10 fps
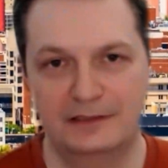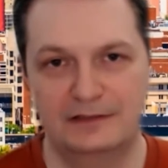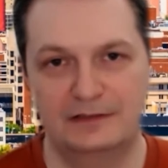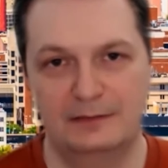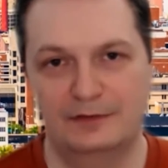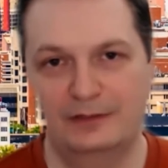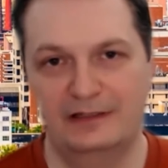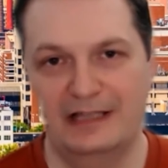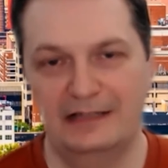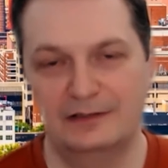between that
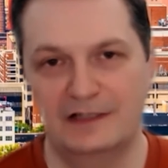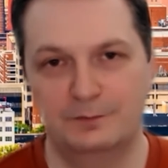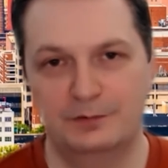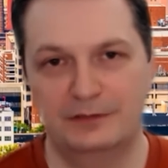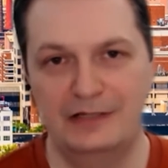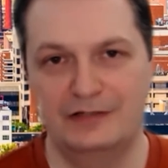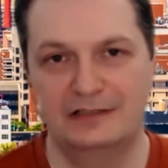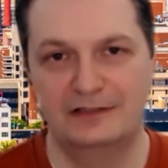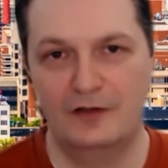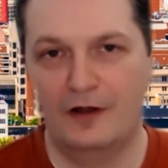and the transportation is
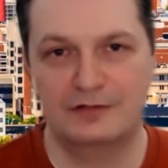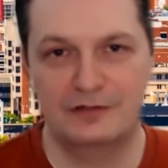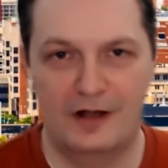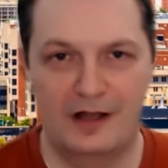the arbitrage.